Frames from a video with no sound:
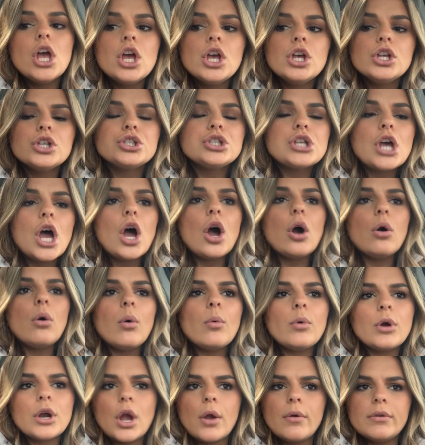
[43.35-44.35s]
So
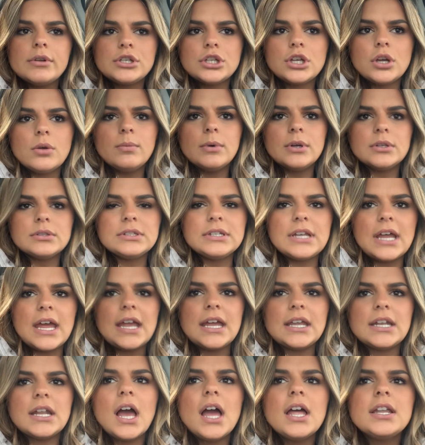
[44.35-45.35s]
we're going to Goodwill today in
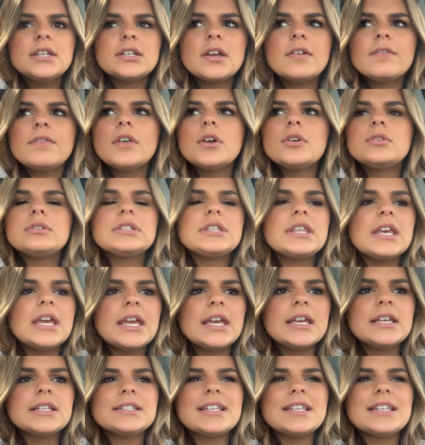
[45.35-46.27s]
hunt of those things,